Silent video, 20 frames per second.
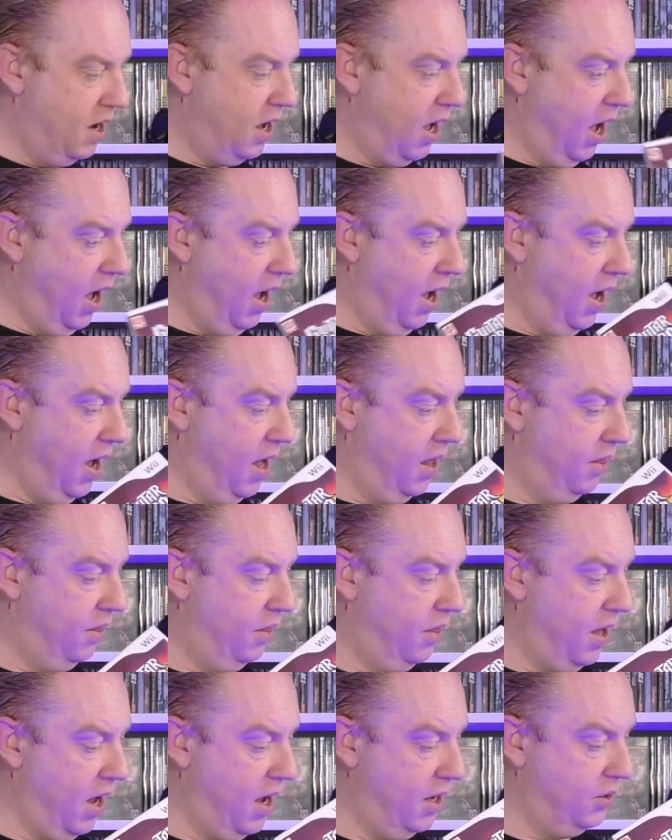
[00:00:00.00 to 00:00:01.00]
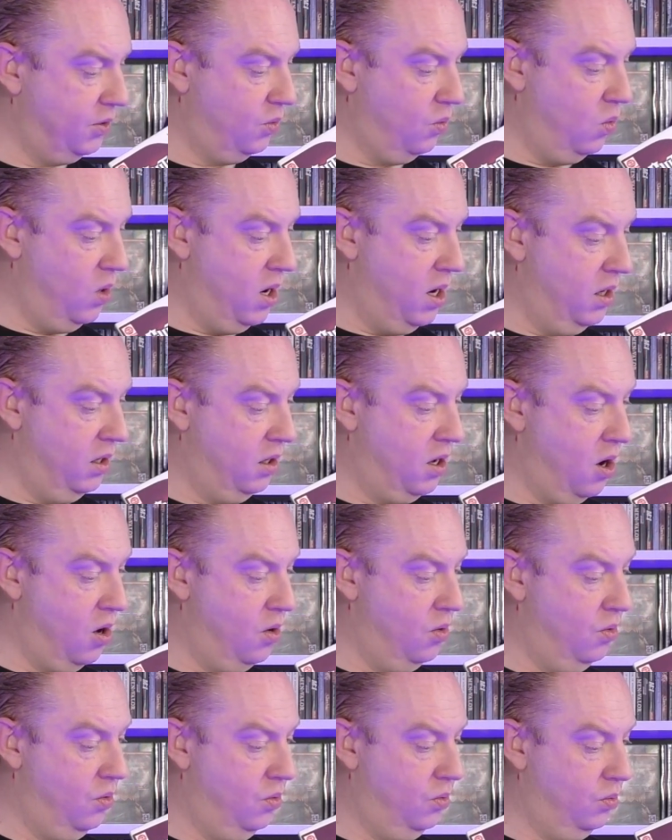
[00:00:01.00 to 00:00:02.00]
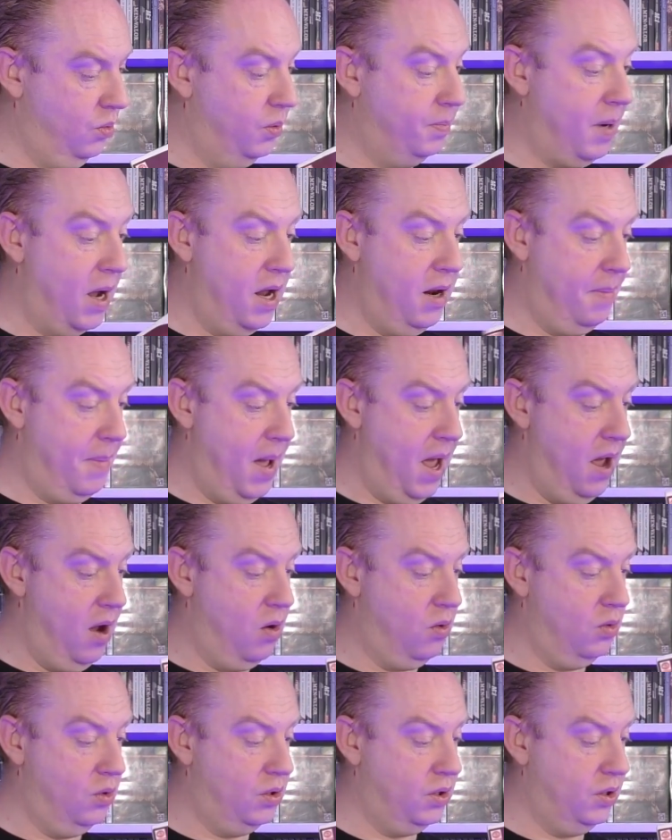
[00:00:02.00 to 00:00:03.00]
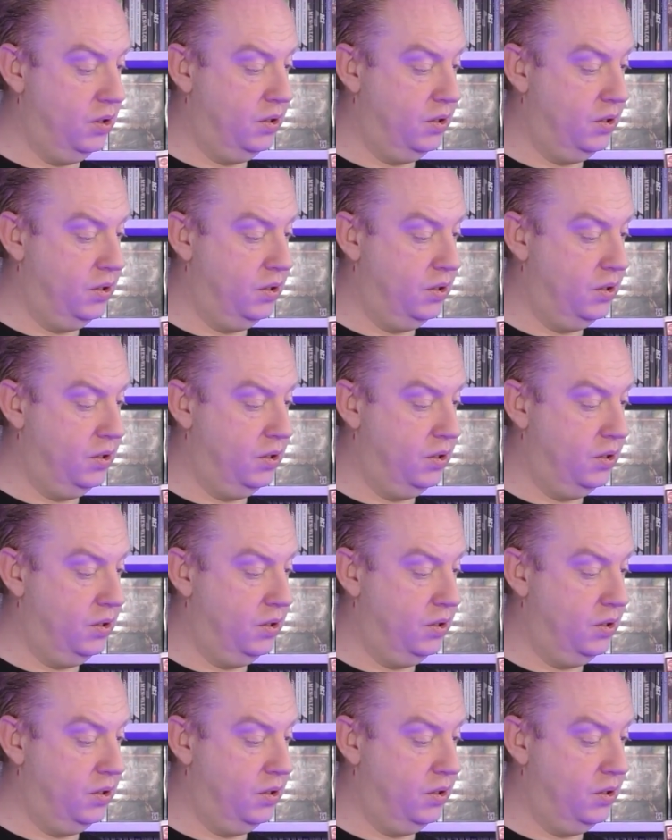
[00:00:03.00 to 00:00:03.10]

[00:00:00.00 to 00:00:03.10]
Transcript: Uh, that one go we paid a pound,